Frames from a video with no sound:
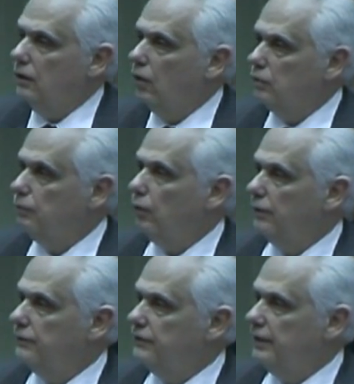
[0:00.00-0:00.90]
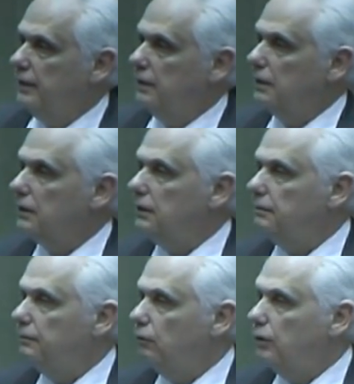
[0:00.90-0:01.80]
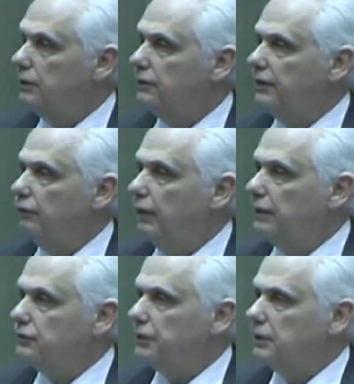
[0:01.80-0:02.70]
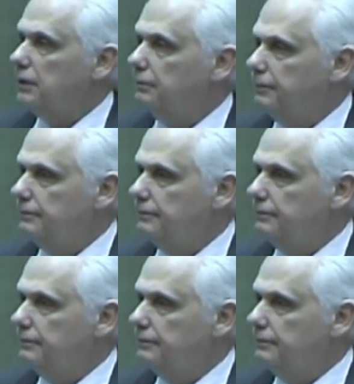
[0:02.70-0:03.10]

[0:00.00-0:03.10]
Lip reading: hold more than 10 in a clip, more than 10 rounds in a clip.